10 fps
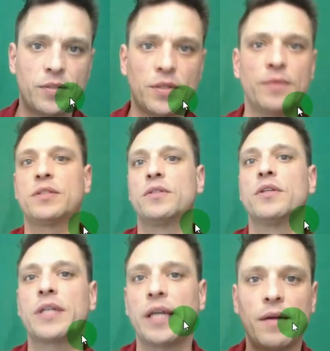So I'm just
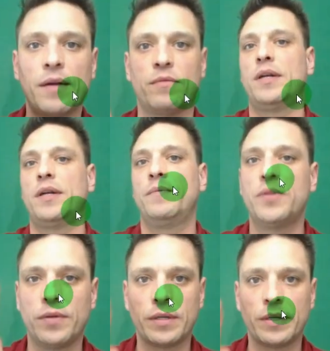looking at what I'm
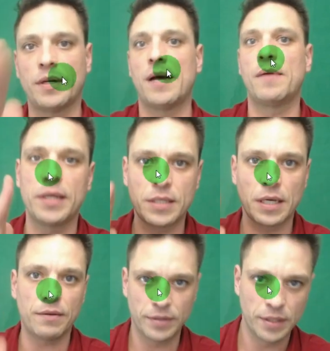doing at
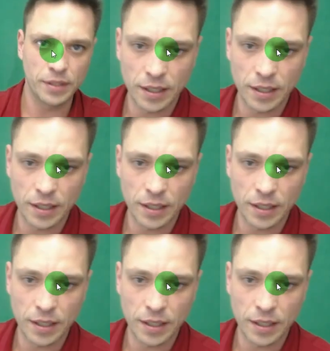myself.